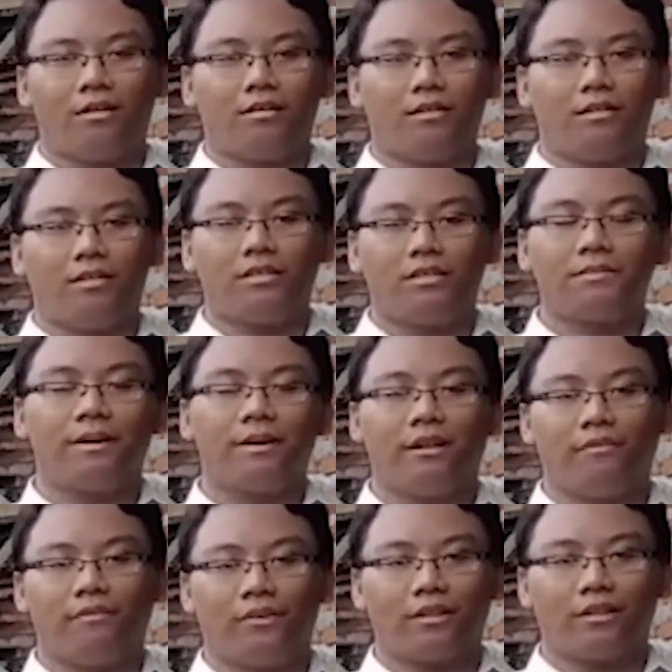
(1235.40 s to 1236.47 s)
its
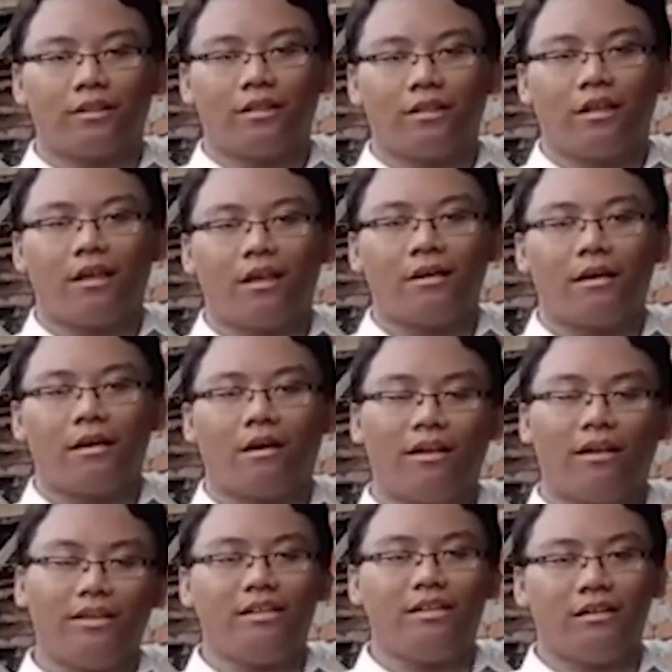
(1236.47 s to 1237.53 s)
benefit
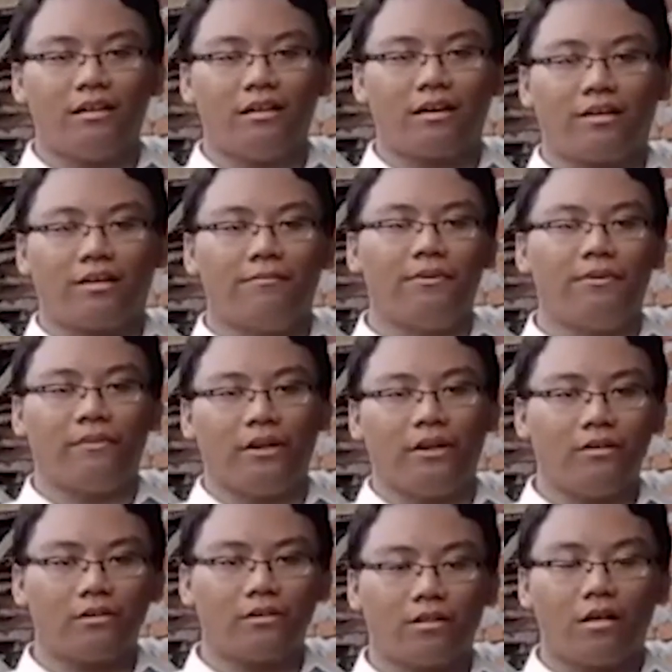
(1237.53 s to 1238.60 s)
either can be
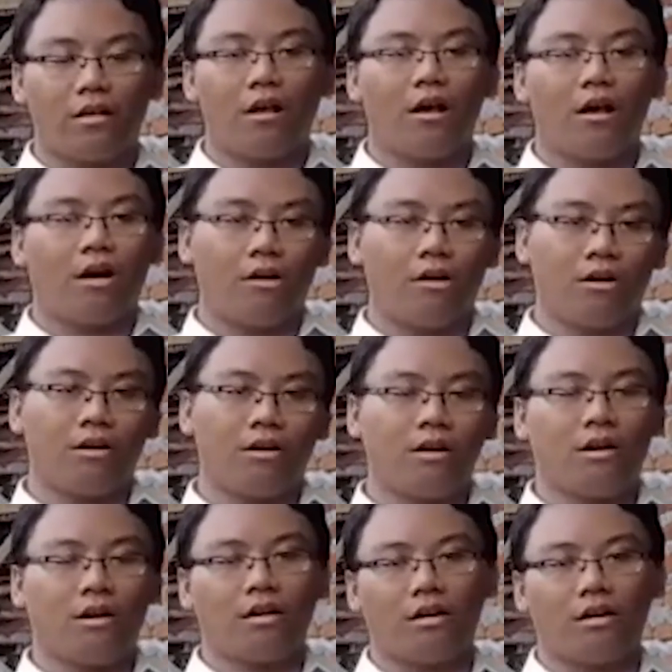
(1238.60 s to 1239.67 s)
valued or
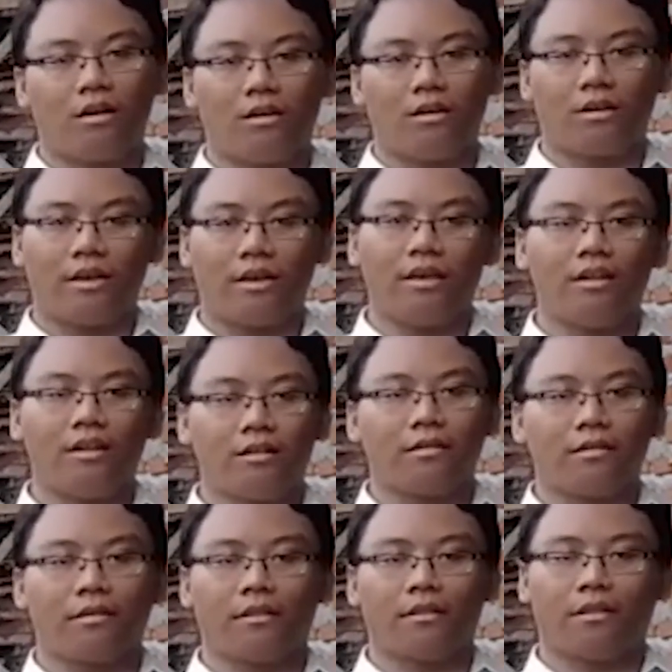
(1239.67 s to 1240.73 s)
cannot
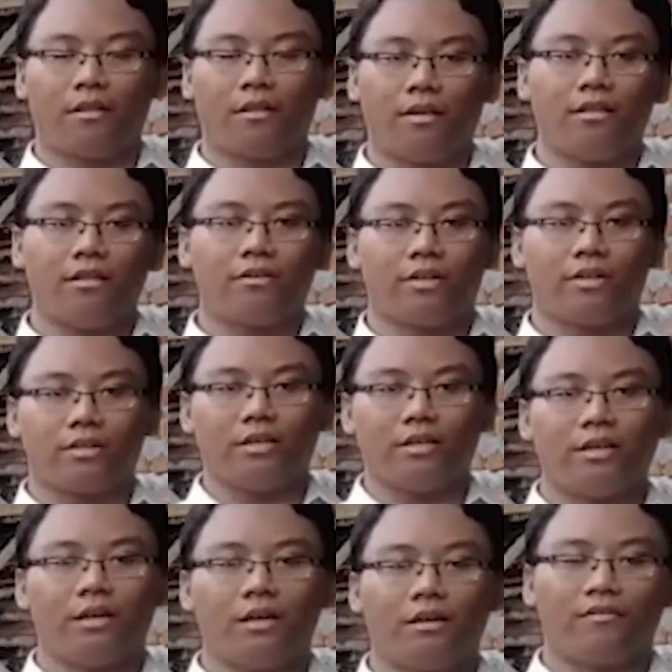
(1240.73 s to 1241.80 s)
adequately
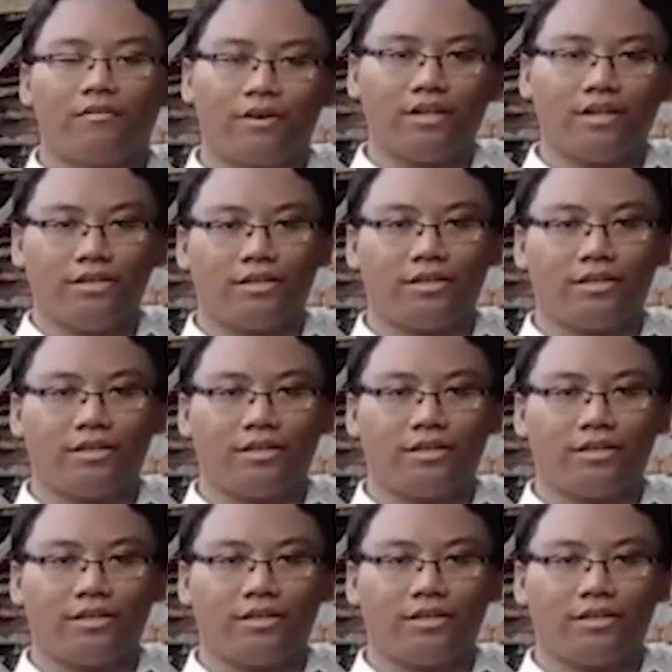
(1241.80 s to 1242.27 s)
valued.